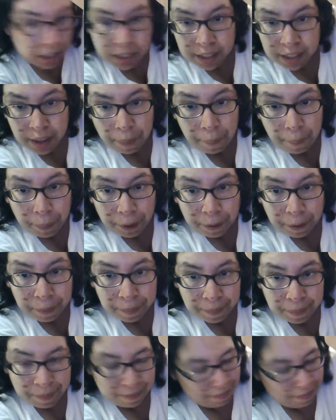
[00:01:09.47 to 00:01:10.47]
is Thumper.
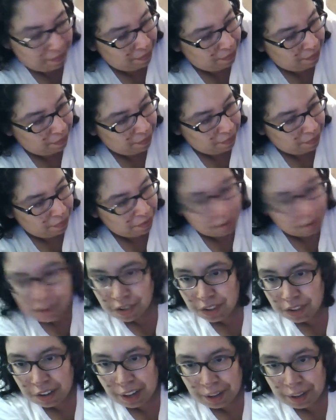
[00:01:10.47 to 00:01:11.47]

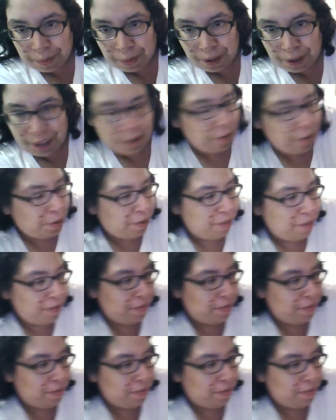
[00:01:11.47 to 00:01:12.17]
So that's pretty cool.